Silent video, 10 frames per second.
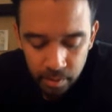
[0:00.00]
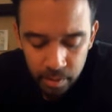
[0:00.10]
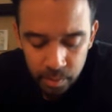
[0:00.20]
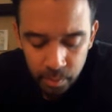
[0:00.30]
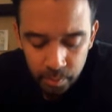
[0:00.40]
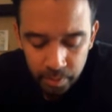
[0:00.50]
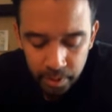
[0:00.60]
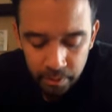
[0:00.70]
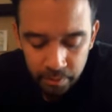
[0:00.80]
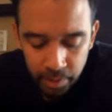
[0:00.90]
This would
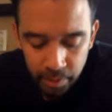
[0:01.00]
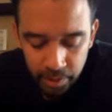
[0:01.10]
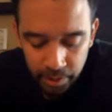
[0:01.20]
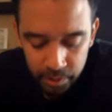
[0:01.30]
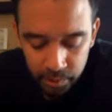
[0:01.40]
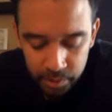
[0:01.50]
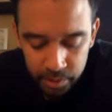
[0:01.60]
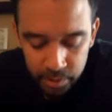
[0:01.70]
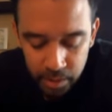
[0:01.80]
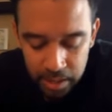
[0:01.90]
be very
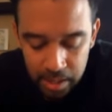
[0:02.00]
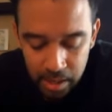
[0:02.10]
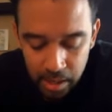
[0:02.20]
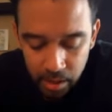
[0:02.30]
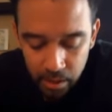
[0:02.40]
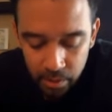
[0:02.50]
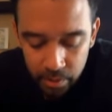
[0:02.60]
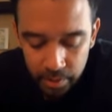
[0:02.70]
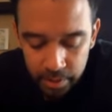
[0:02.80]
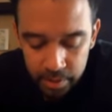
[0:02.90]
dangerous.
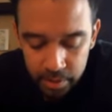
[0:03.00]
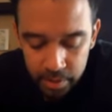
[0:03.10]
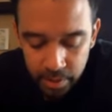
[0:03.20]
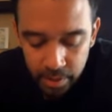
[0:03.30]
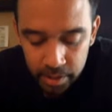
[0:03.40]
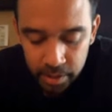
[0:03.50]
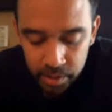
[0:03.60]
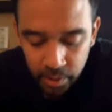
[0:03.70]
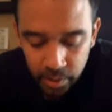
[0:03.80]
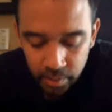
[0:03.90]
Always test
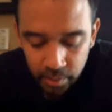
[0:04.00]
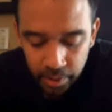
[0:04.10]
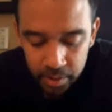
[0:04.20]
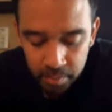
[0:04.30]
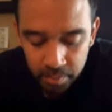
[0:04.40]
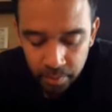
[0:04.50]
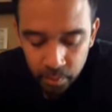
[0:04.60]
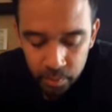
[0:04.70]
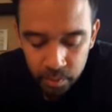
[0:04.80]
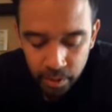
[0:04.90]
the trailer brakes
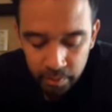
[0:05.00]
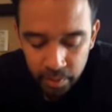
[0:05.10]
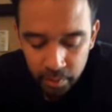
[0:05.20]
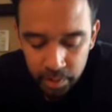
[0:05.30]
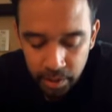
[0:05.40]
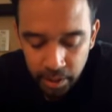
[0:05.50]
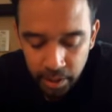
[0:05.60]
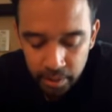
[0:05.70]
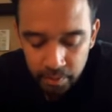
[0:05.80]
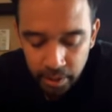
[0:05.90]
before driving with the
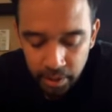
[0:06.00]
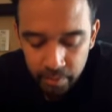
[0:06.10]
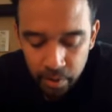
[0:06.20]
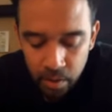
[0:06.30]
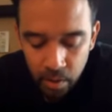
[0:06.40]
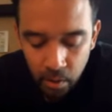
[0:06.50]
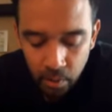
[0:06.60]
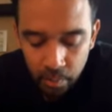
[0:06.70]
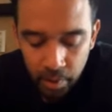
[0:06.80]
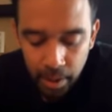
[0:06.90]
hand valve
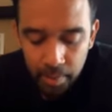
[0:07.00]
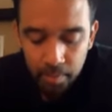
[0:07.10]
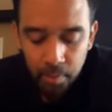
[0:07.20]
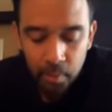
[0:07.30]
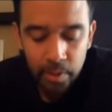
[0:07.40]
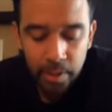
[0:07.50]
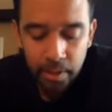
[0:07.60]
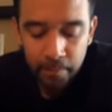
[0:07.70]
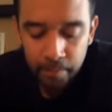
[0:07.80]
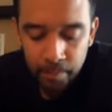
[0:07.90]
or by
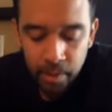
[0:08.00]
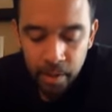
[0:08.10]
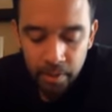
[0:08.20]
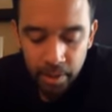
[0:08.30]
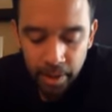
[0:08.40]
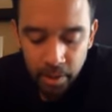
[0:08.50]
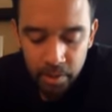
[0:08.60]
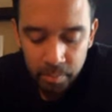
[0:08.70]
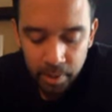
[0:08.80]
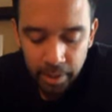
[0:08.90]
pulling the
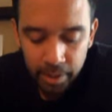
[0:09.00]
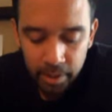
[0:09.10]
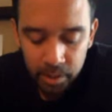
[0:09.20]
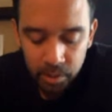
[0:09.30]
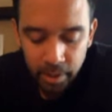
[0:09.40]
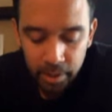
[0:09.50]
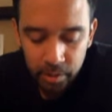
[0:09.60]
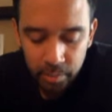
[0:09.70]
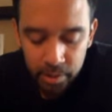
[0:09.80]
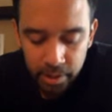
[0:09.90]
air supply
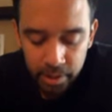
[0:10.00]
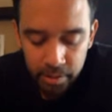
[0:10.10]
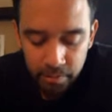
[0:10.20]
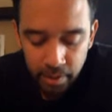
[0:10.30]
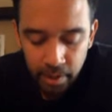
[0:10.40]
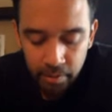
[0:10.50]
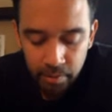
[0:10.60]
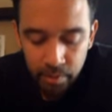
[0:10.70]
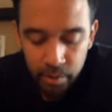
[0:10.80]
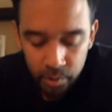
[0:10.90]
tractor protection
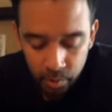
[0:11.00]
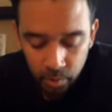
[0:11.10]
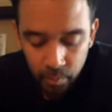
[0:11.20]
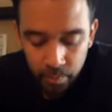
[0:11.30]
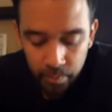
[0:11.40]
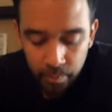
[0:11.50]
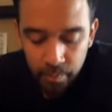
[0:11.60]
valve control.